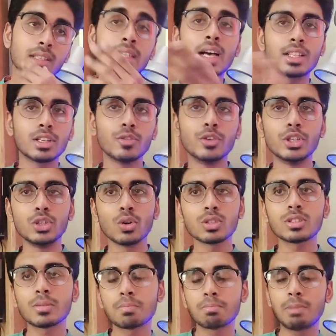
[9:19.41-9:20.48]
in other
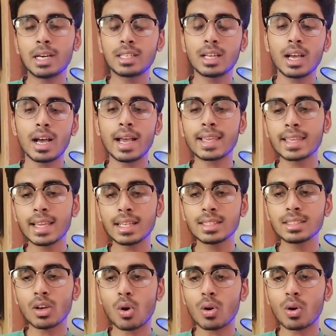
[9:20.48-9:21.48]
videos, but I can